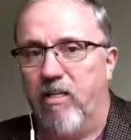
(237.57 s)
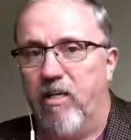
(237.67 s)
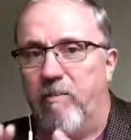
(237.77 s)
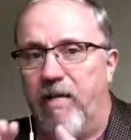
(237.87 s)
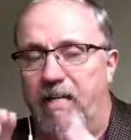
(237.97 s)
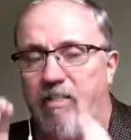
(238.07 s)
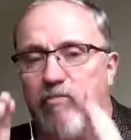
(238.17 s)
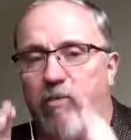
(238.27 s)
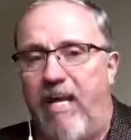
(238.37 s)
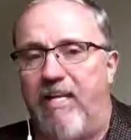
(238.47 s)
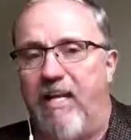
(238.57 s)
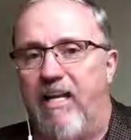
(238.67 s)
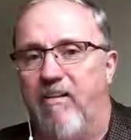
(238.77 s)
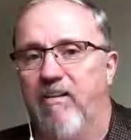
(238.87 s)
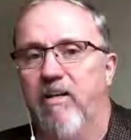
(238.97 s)
coming at us right
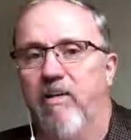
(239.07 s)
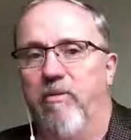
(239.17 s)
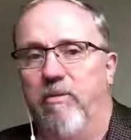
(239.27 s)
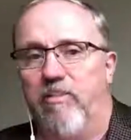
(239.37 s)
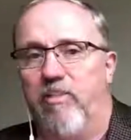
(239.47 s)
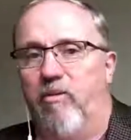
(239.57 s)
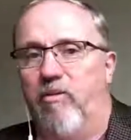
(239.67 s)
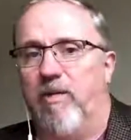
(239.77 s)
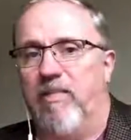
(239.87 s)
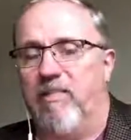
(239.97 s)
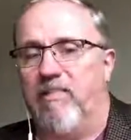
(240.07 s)
now with solar winds